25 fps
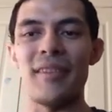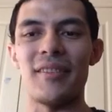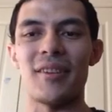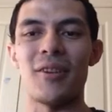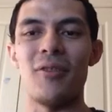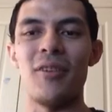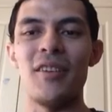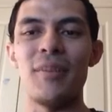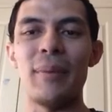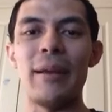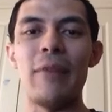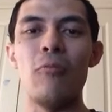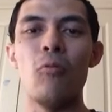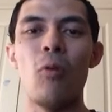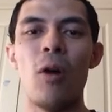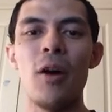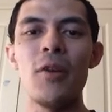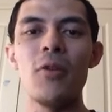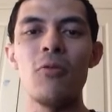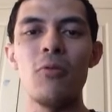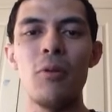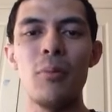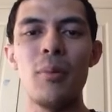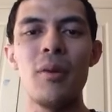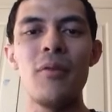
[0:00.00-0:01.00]
It's going to be
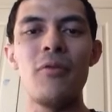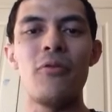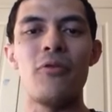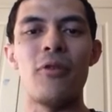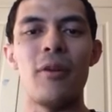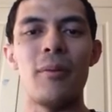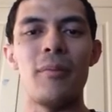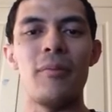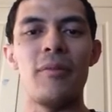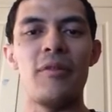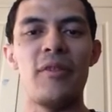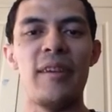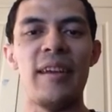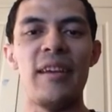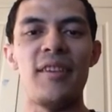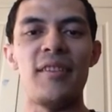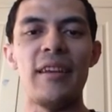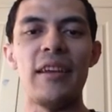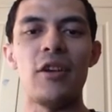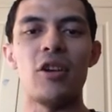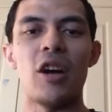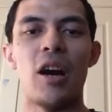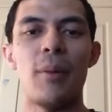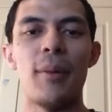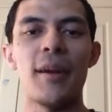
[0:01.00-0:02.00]
Wonder Woman from
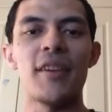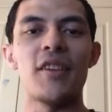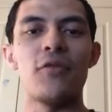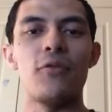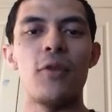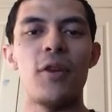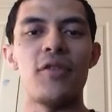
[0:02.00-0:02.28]
DC Comics